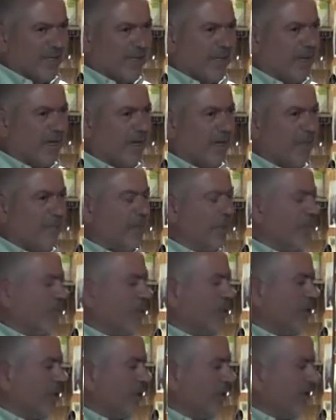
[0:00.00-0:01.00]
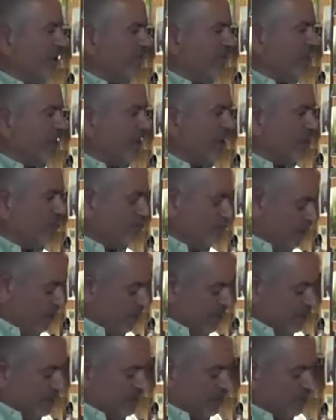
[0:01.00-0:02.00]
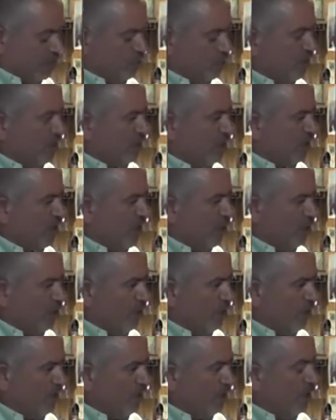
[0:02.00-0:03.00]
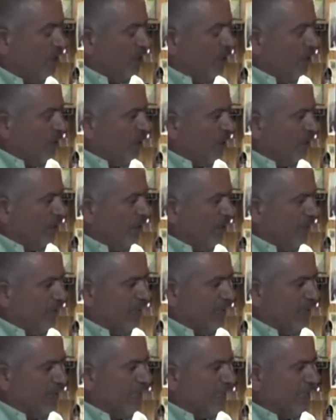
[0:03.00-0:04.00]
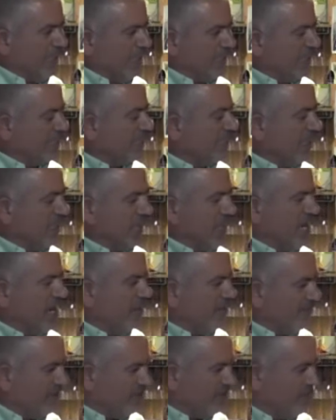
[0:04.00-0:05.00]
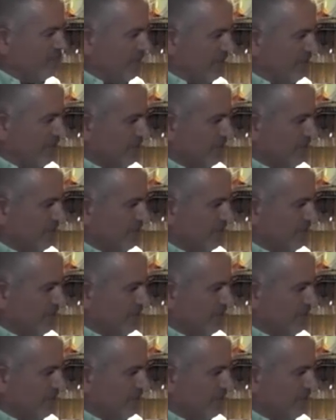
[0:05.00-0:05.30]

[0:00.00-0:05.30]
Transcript: Like people love that. They mix the sweet and sour and almond, and it's like heavenly drink.